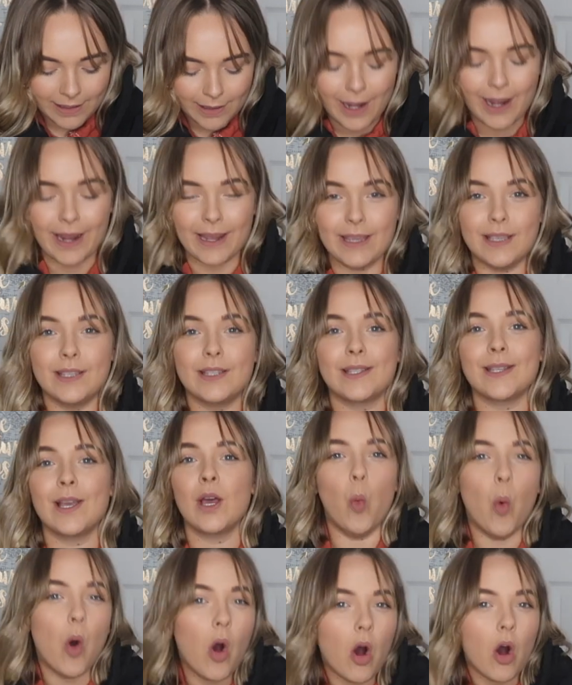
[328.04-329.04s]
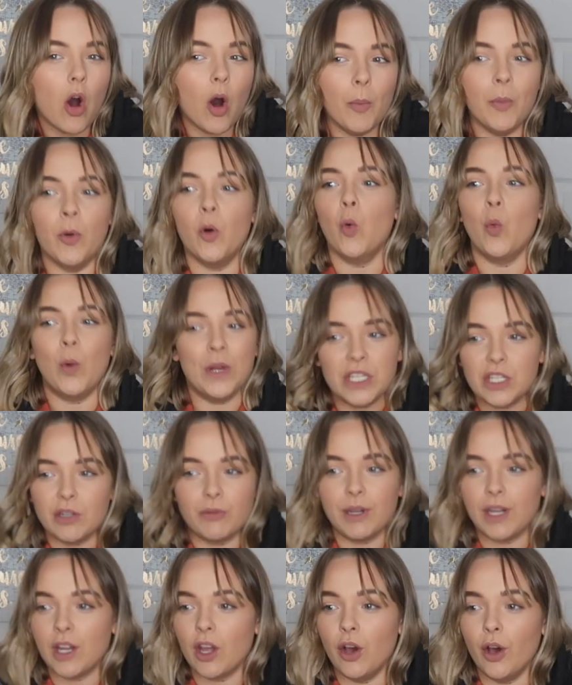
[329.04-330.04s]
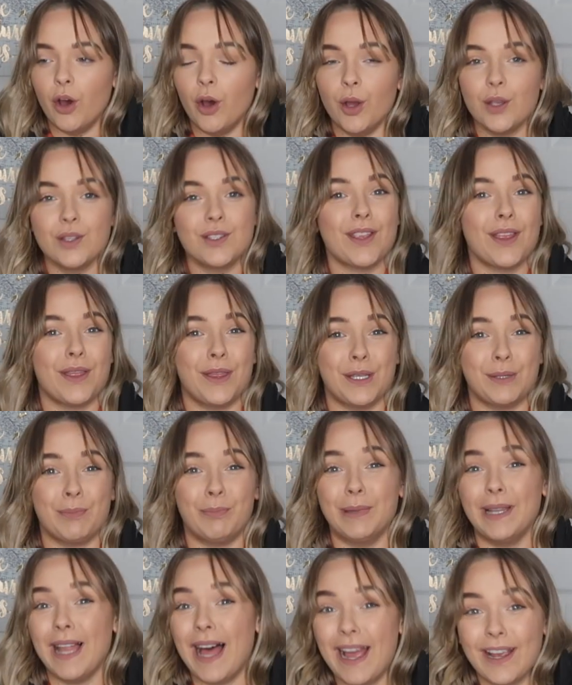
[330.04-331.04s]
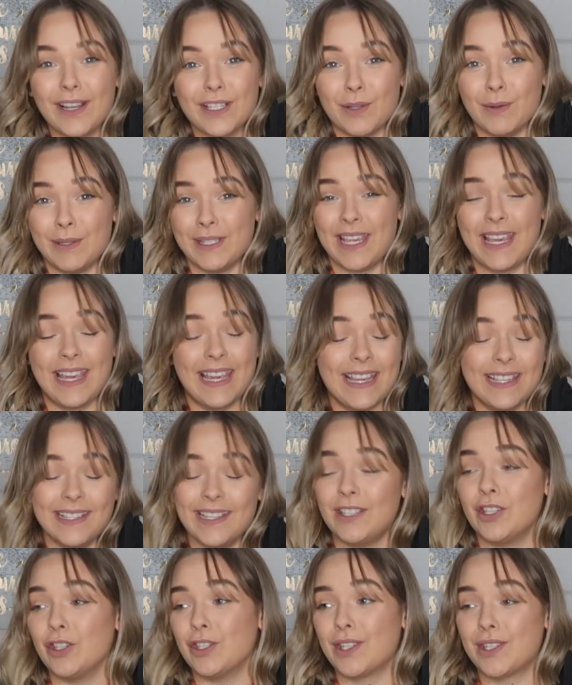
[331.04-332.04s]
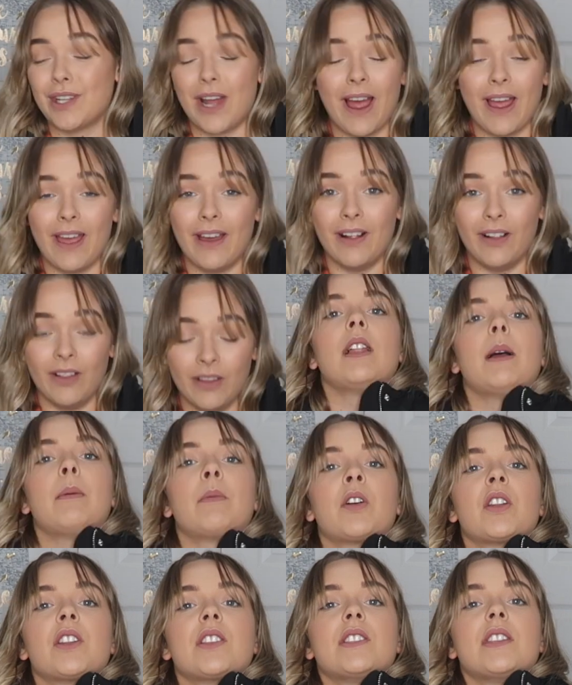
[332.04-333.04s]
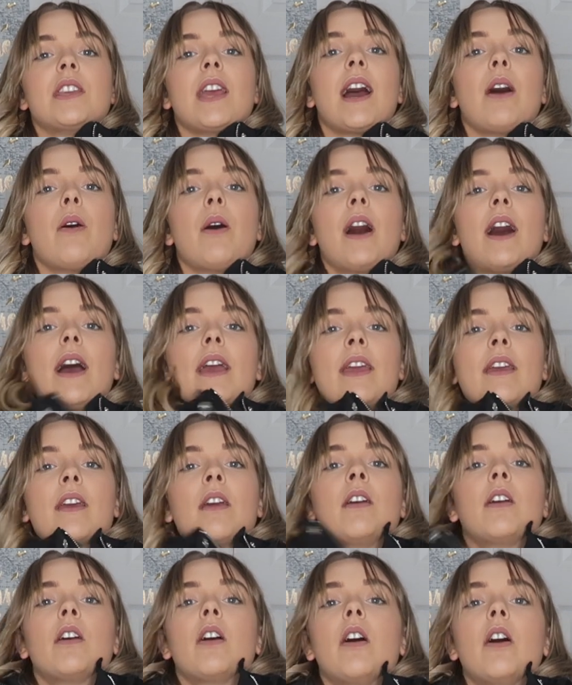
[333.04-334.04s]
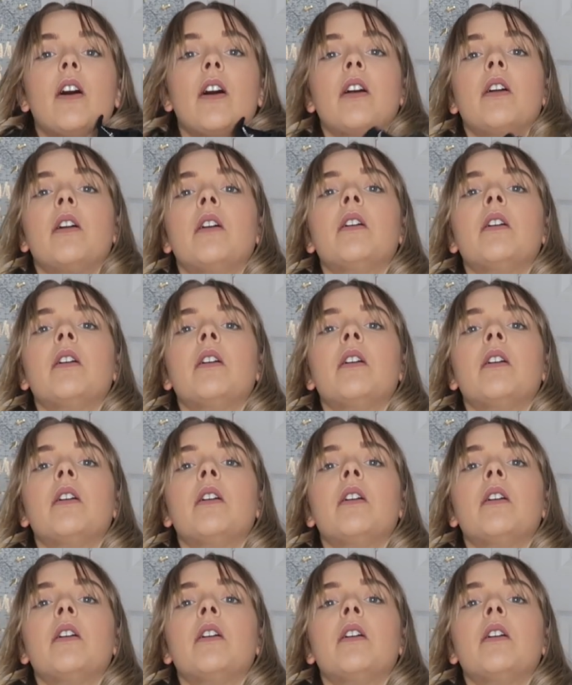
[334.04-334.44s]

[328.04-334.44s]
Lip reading: nice, warm, wintry coats that's black, so it's easy to style. I'm gonna see how high it can go.